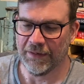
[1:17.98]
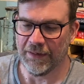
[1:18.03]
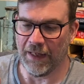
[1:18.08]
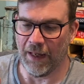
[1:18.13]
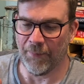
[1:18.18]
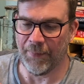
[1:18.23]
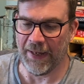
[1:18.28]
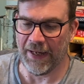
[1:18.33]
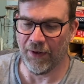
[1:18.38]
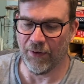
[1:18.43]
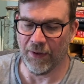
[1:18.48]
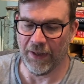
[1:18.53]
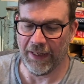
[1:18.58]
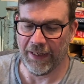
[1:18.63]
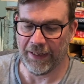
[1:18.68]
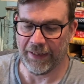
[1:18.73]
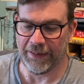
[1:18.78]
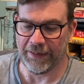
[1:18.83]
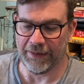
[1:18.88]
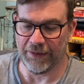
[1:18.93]
About
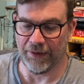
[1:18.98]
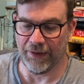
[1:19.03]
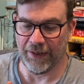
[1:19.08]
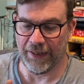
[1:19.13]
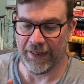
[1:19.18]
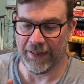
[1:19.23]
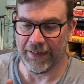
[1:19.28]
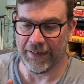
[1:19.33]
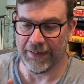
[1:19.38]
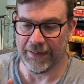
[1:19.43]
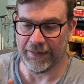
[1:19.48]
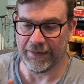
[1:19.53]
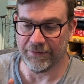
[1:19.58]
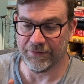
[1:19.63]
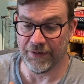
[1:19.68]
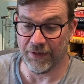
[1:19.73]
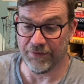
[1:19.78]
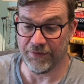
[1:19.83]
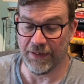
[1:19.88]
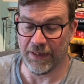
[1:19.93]
so
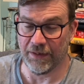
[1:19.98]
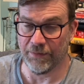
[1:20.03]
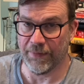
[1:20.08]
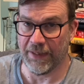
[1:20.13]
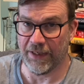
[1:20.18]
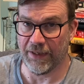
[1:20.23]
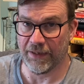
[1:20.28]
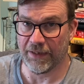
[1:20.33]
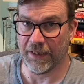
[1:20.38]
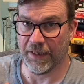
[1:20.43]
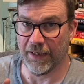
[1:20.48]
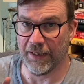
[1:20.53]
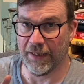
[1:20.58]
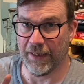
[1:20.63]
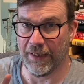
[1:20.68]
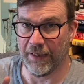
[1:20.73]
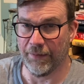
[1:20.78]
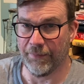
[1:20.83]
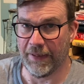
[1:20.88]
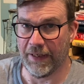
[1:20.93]
it's set in America,
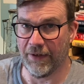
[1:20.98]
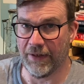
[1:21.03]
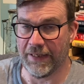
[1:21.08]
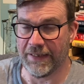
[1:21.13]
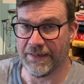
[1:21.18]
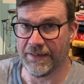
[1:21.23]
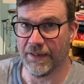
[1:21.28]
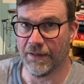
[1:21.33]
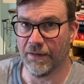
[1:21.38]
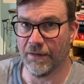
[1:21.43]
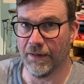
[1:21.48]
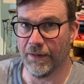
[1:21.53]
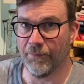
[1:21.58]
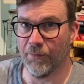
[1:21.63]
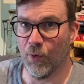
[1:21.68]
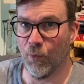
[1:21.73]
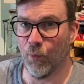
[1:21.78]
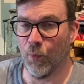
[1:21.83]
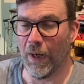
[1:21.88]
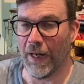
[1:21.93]
and about a time
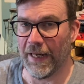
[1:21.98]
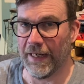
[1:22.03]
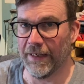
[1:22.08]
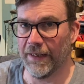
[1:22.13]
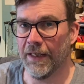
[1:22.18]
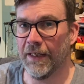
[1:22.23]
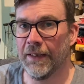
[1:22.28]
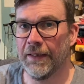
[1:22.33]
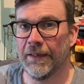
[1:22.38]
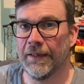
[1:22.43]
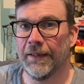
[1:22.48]
when